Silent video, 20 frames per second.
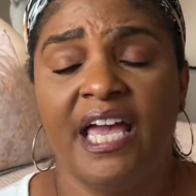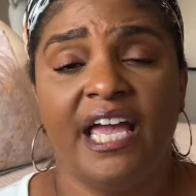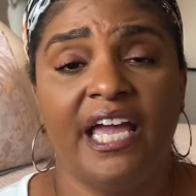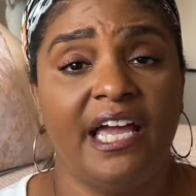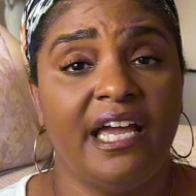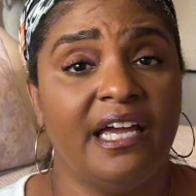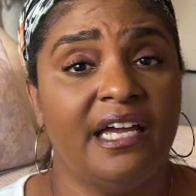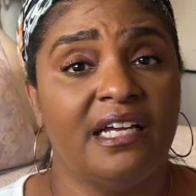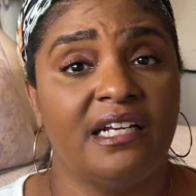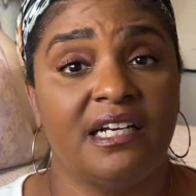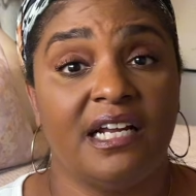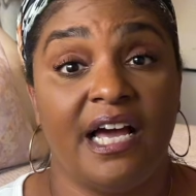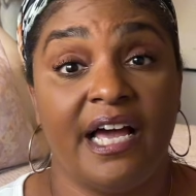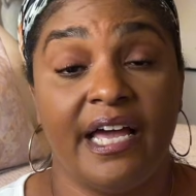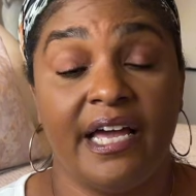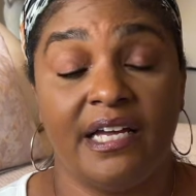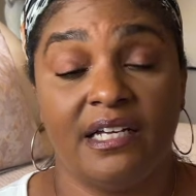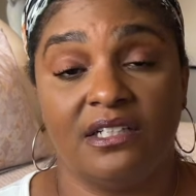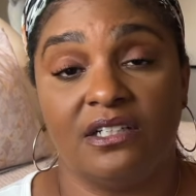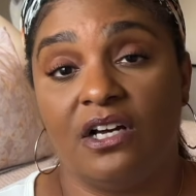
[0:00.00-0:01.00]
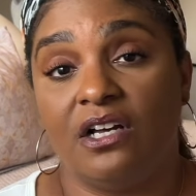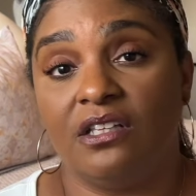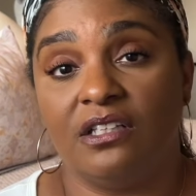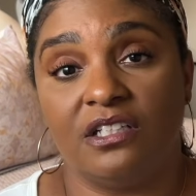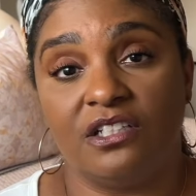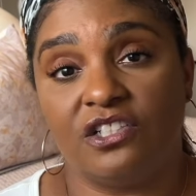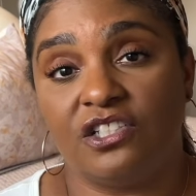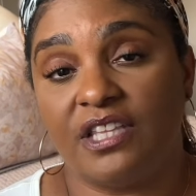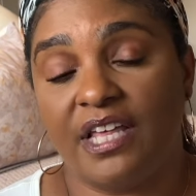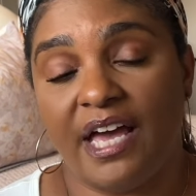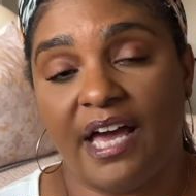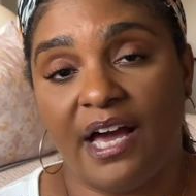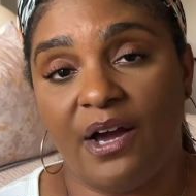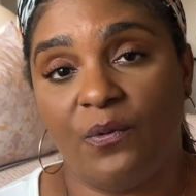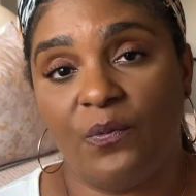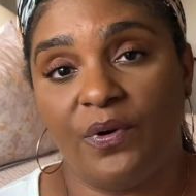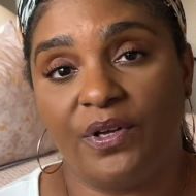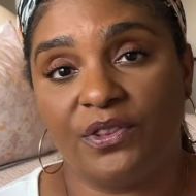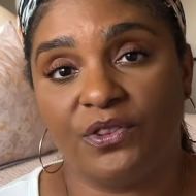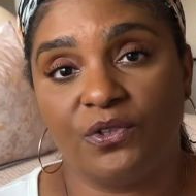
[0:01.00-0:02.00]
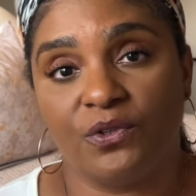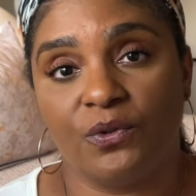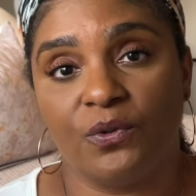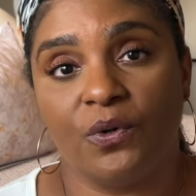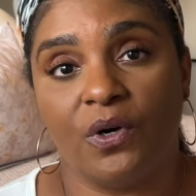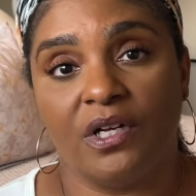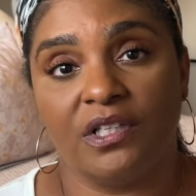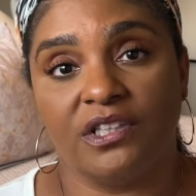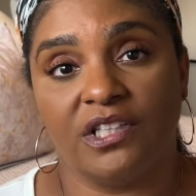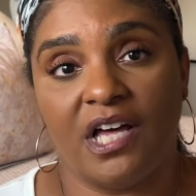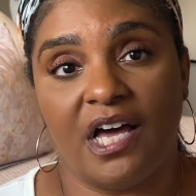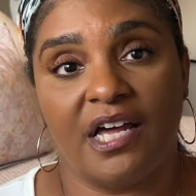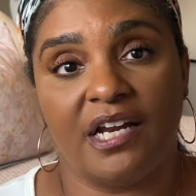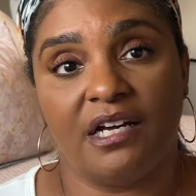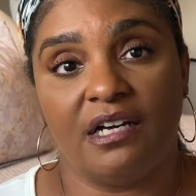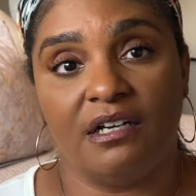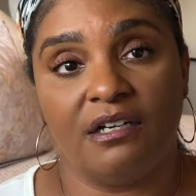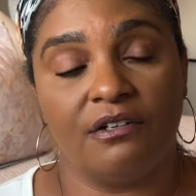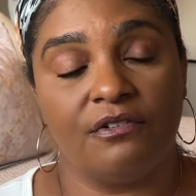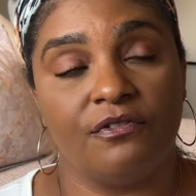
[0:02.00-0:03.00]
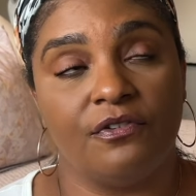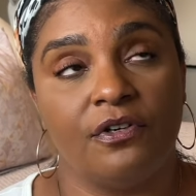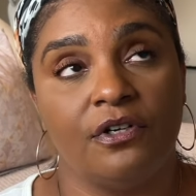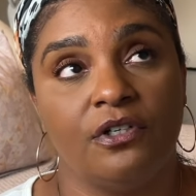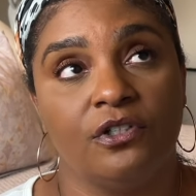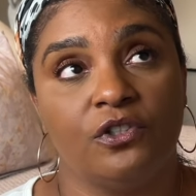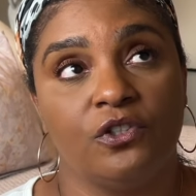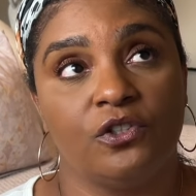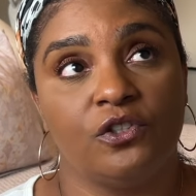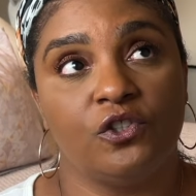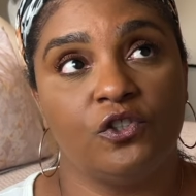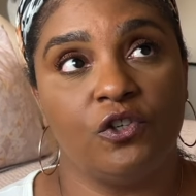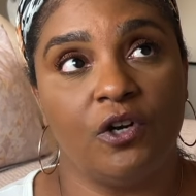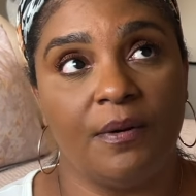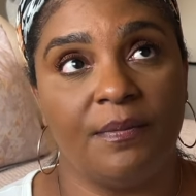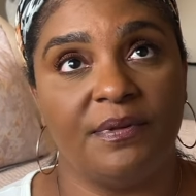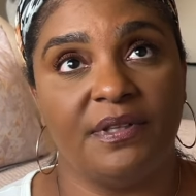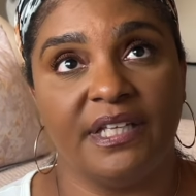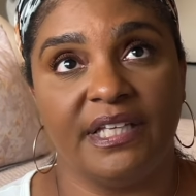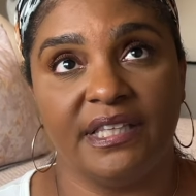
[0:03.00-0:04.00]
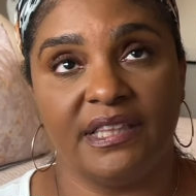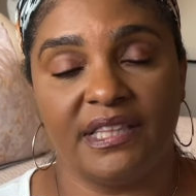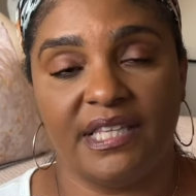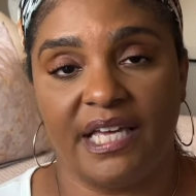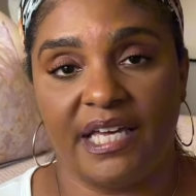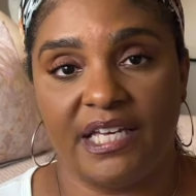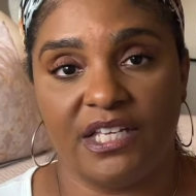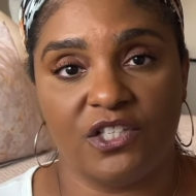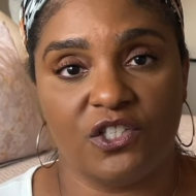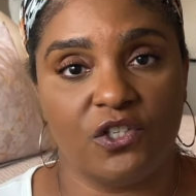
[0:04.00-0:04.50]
And I acknowledge that I went through a lot of troubling things.